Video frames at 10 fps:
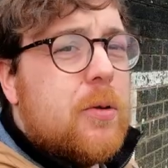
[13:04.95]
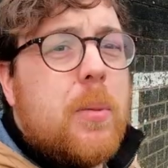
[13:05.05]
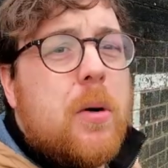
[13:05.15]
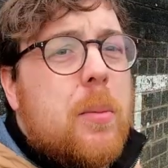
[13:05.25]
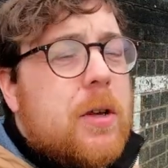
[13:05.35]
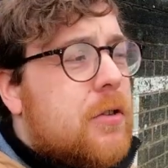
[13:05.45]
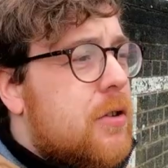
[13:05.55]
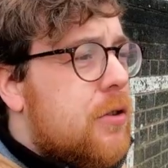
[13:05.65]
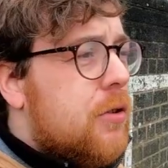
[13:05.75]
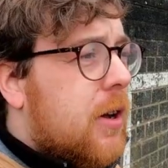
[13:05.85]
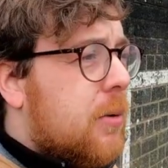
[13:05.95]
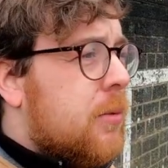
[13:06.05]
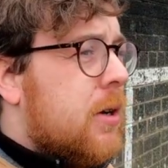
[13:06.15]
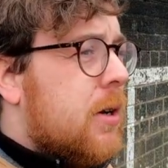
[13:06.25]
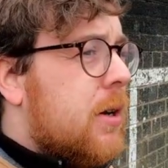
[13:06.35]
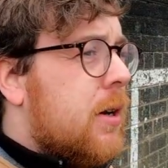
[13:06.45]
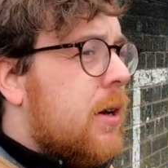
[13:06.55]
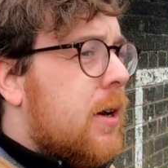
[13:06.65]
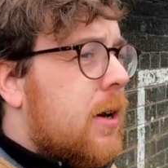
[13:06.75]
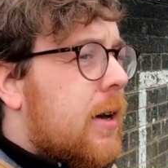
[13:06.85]
it was built up as the new town.
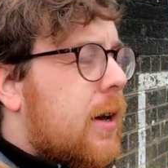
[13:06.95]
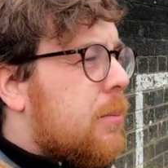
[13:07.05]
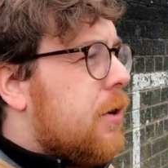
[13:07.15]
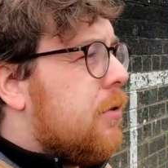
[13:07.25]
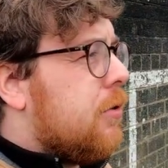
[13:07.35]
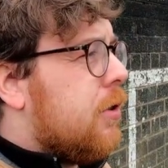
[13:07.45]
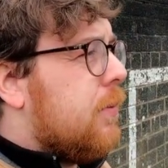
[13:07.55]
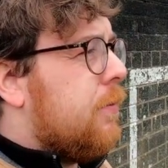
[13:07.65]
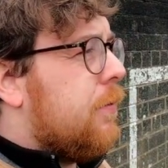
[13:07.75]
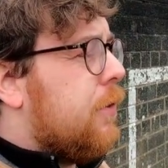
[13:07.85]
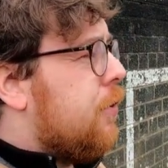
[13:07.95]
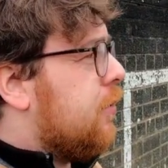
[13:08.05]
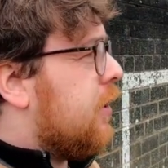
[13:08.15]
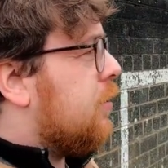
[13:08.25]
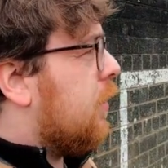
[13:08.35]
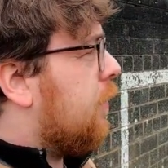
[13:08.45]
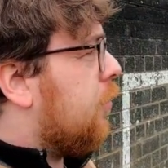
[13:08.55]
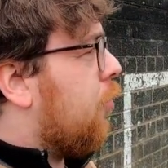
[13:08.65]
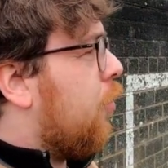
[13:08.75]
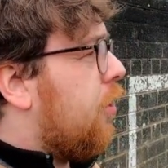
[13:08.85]
But not to confuse it with
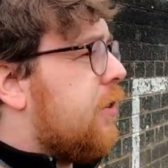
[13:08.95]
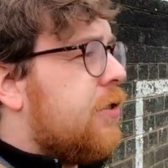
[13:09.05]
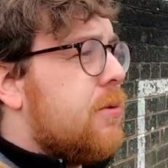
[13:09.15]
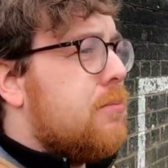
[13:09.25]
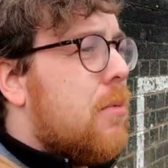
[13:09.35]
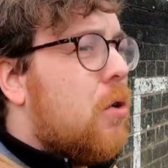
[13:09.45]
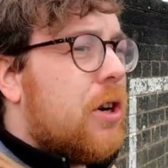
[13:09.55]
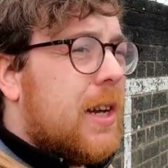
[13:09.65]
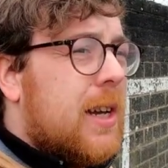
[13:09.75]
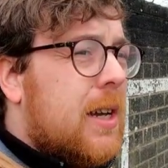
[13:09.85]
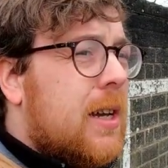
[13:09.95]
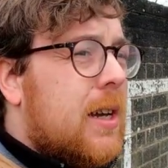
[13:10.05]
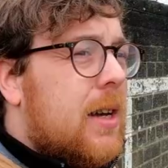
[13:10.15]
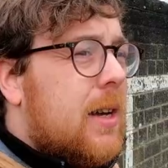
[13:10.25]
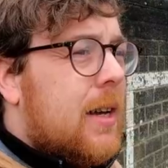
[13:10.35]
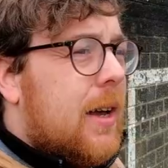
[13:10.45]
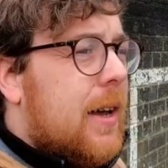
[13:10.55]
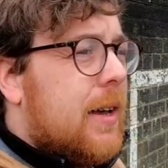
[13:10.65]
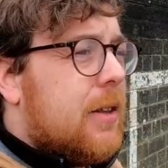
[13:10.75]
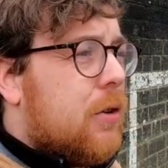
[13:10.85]
Rothes and Moray,
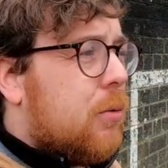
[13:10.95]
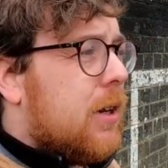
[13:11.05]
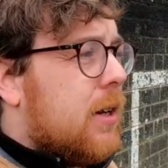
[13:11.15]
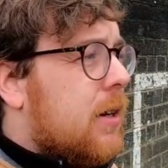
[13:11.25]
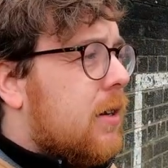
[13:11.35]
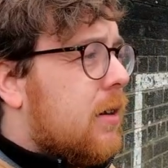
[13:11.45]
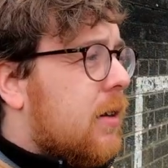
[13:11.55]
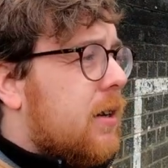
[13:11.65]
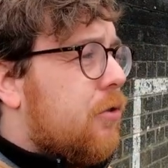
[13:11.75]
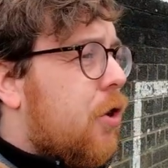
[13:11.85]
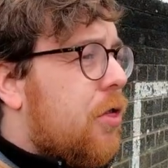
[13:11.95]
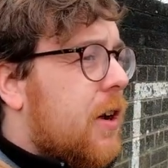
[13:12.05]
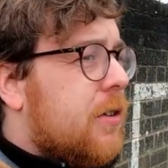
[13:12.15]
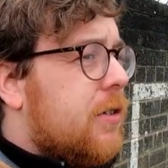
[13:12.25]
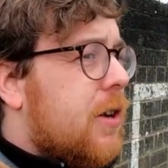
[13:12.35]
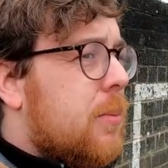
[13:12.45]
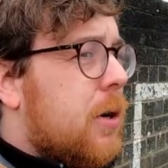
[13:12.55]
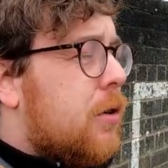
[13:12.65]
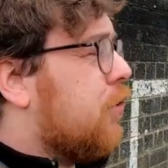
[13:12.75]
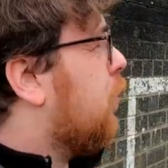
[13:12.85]
they called it Glenrothes
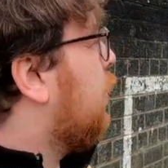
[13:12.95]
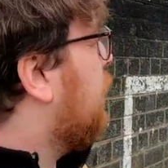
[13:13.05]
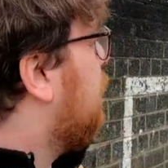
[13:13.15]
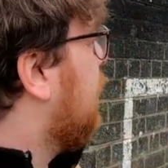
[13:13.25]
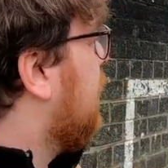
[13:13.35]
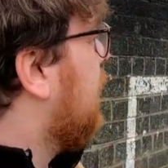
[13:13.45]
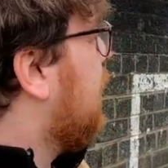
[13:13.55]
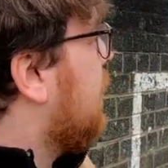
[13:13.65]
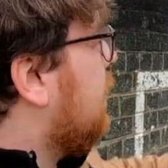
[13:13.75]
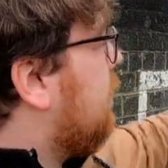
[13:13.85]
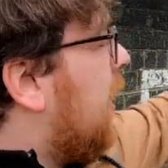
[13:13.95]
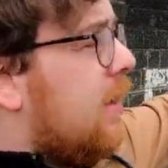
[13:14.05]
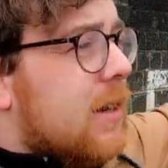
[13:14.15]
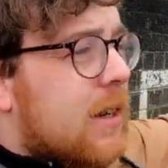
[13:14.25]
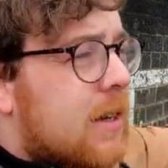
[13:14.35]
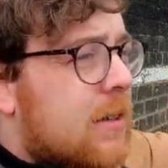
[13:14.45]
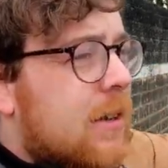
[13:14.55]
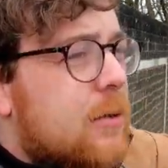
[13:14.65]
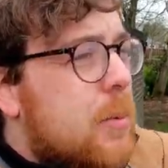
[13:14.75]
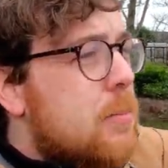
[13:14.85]
because of the valley
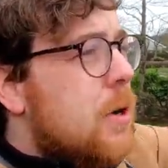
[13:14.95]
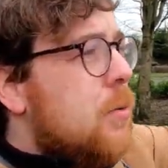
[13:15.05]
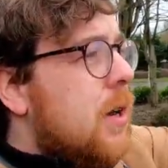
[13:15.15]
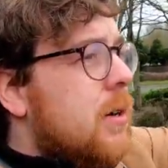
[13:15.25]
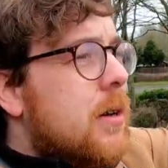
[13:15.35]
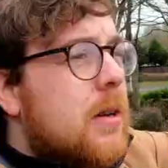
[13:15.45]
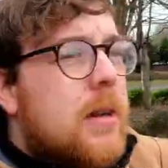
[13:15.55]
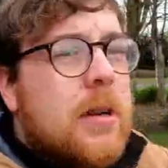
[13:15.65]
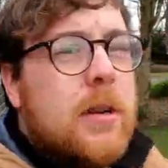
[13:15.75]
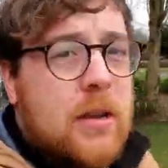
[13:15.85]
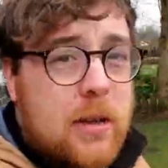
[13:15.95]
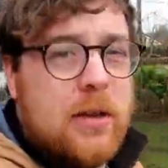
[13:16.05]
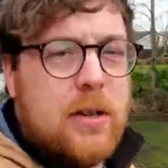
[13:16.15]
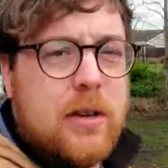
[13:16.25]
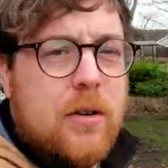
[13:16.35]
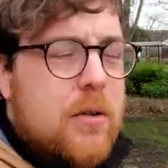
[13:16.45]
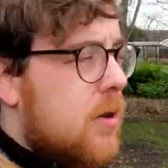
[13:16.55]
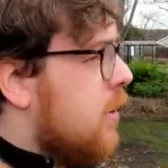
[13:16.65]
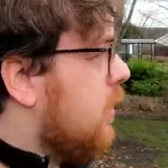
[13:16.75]
that it's been built in. There you go.